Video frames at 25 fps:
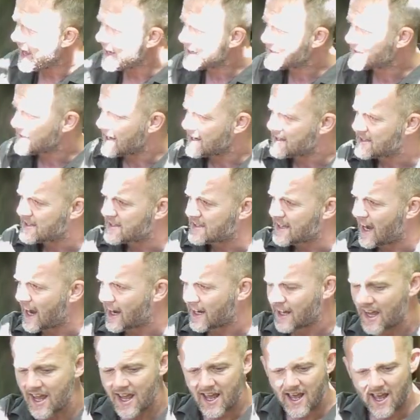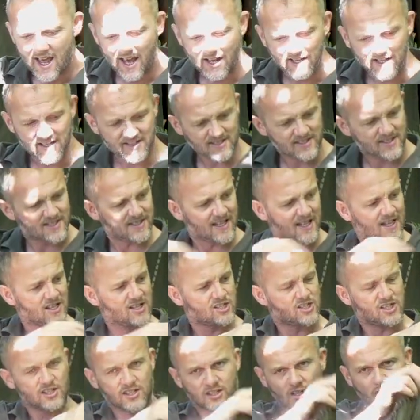excess sag, and it
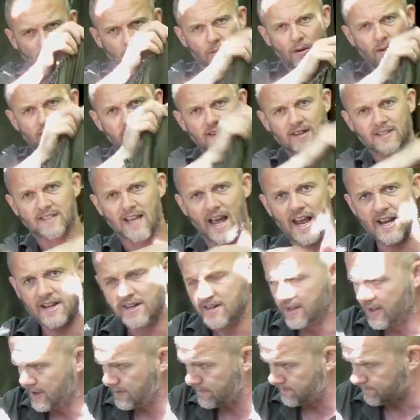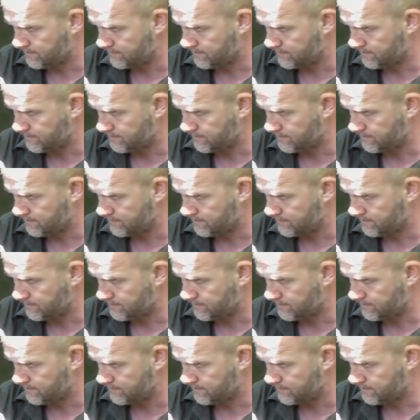cinches up at this end